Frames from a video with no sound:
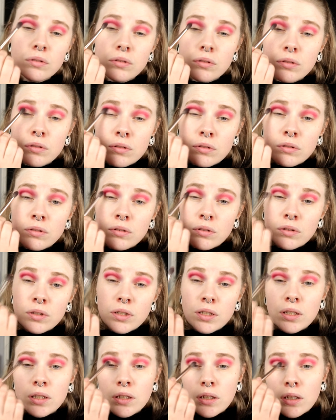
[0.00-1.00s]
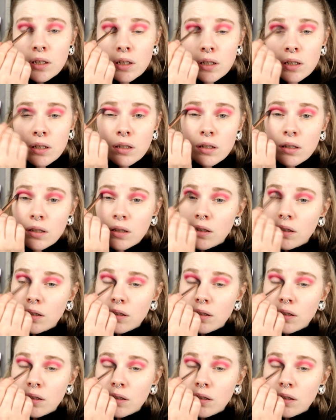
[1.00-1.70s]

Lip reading: (no one is talking)